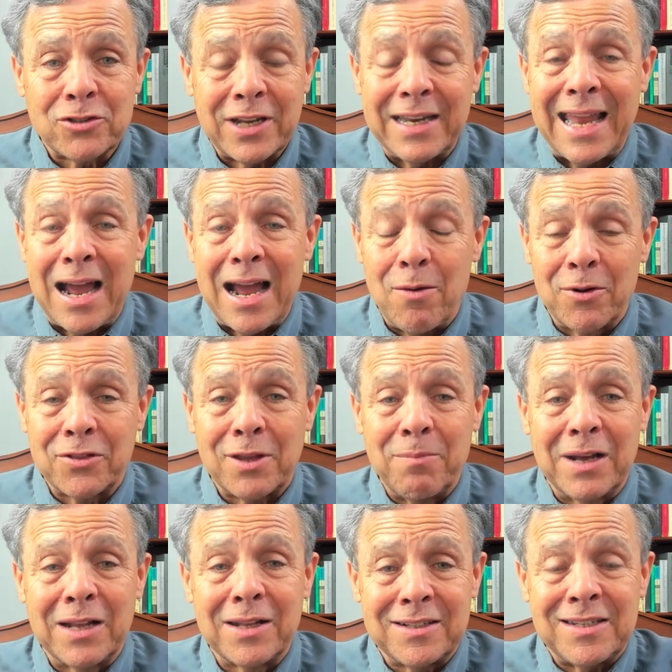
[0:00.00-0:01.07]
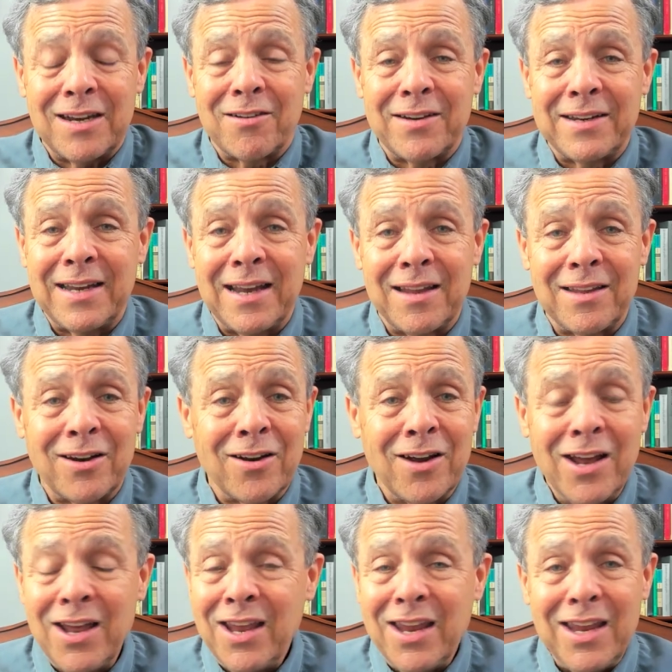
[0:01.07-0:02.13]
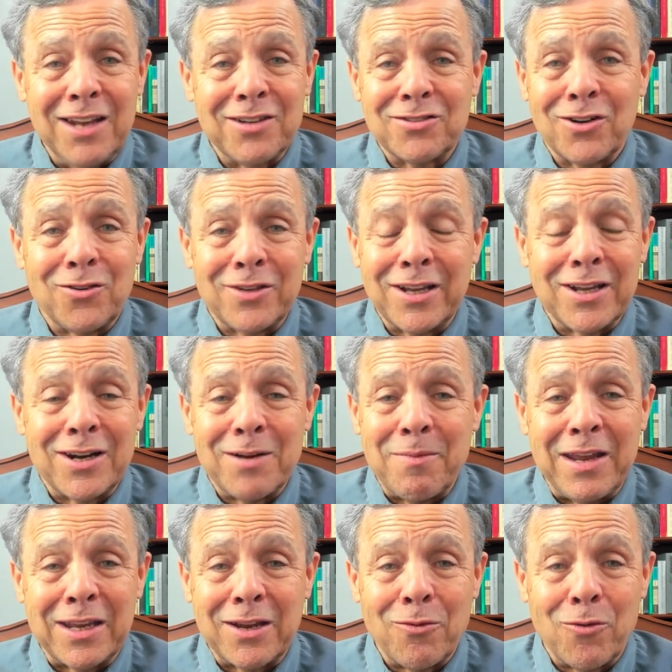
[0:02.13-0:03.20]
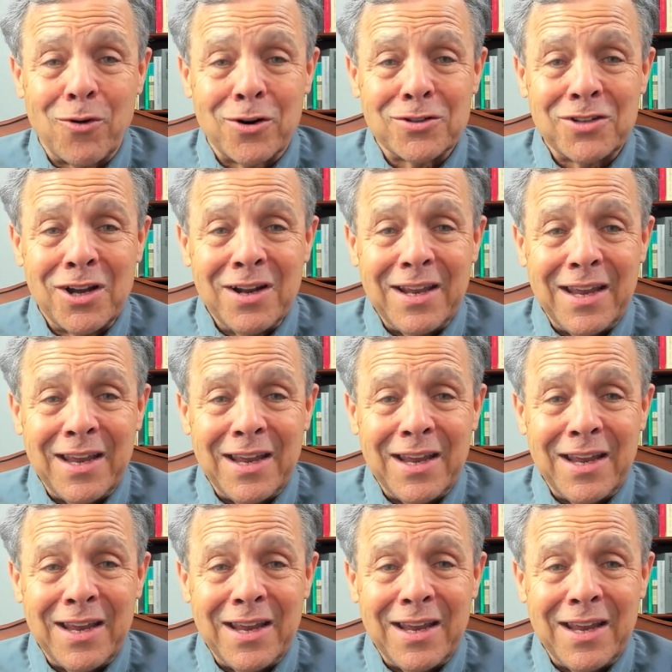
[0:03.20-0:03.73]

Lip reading: And now with the military down there, it's only going to make it worse.